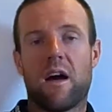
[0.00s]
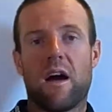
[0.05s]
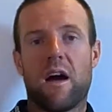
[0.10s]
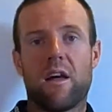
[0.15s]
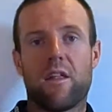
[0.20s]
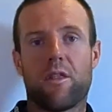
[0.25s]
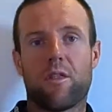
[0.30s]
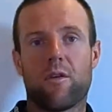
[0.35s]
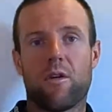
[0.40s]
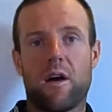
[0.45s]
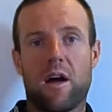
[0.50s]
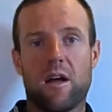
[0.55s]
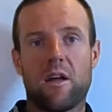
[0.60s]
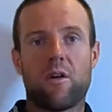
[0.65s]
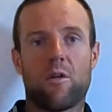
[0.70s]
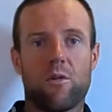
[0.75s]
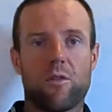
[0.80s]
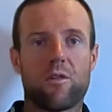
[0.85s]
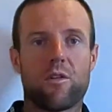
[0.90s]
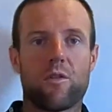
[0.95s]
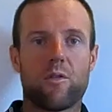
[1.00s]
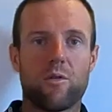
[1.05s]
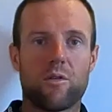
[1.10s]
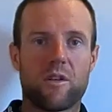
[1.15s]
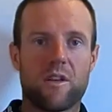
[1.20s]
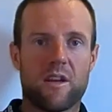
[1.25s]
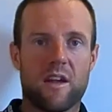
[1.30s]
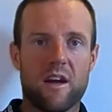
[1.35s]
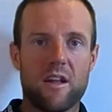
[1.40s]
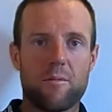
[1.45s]
I also took
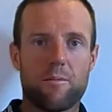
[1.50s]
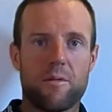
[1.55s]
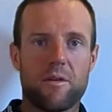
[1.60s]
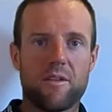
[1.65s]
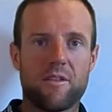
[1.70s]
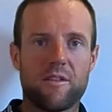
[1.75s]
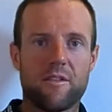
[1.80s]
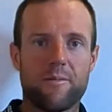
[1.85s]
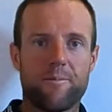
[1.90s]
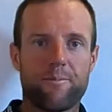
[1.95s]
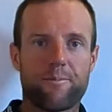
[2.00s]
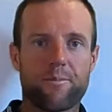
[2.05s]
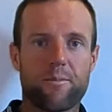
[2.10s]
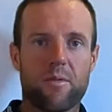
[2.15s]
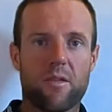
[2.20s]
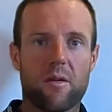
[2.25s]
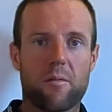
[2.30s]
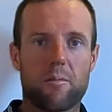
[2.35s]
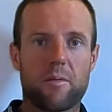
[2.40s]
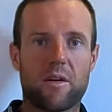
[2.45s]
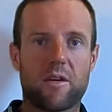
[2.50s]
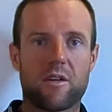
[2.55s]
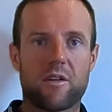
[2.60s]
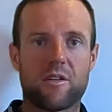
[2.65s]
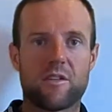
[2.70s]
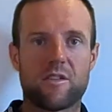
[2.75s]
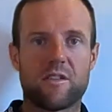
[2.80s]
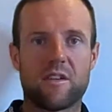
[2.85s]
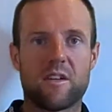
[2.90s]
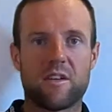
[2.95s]
the night pass
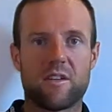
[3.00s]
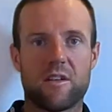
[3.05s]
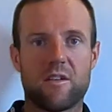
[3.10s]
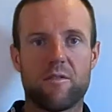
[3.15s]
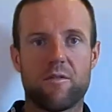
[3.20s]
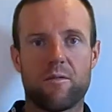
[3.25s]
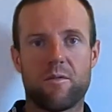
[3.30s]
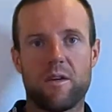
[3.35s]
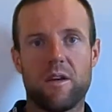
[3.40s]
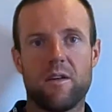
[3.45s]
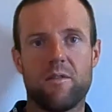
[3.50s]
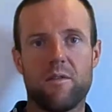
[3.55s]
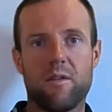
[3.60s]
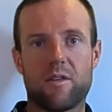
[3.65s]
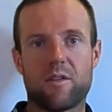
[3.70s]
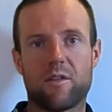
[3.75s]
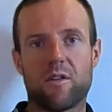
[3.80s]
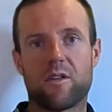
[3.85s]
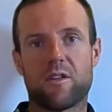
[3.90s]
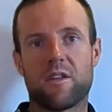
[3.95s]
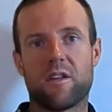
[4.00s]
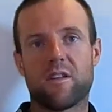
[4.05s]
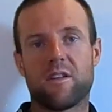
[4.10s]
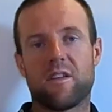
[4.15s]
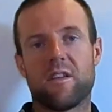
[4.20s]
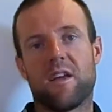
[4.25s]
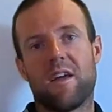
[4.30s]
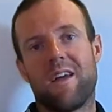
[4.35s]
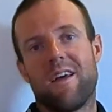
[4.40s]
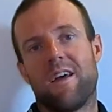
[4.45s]
because we thought that